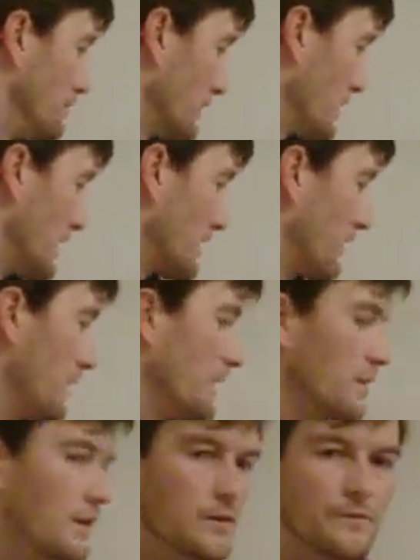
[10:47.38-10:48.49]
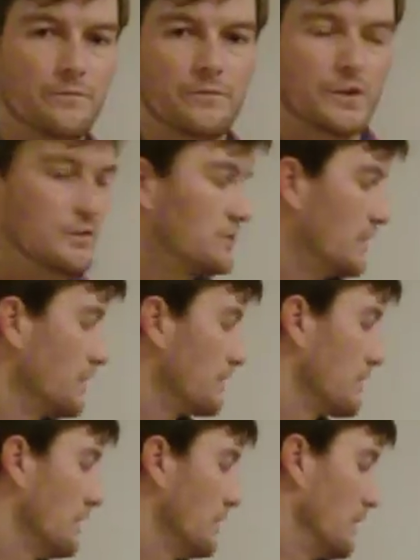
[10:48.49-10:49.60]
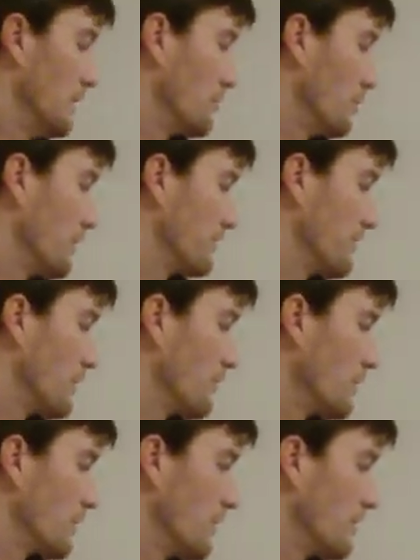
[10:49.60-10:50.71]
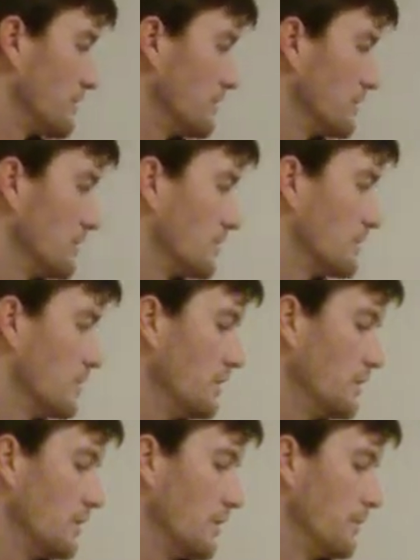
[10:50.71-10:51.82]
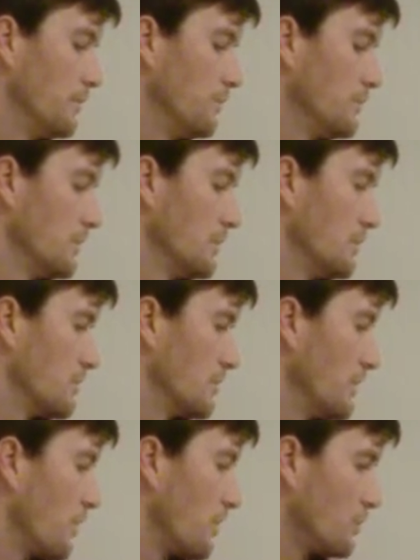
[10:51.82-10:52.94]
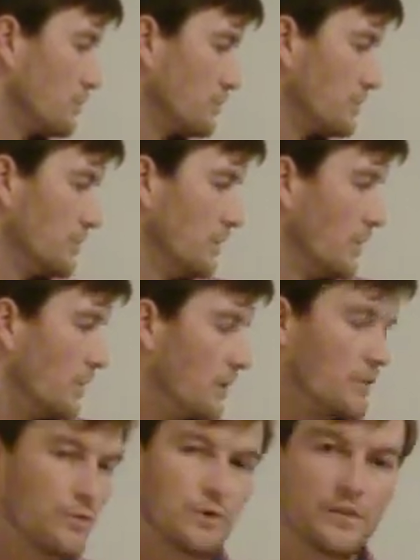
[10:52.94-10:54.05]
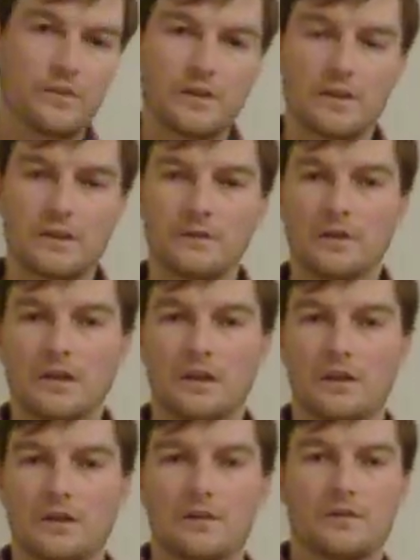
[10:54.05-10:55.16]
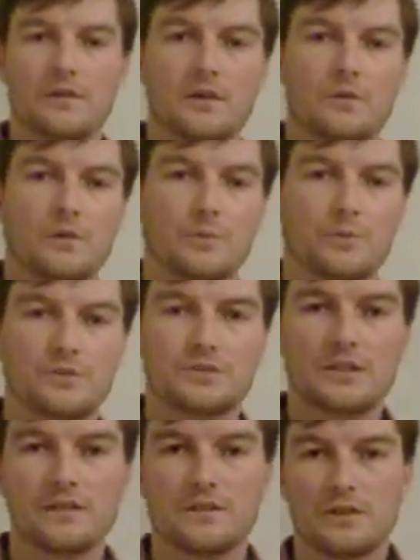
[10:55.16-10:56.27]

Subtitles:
I'd like to thank Dr. Chandler, as well as all of our references and study articles for everything. I really appreciate it.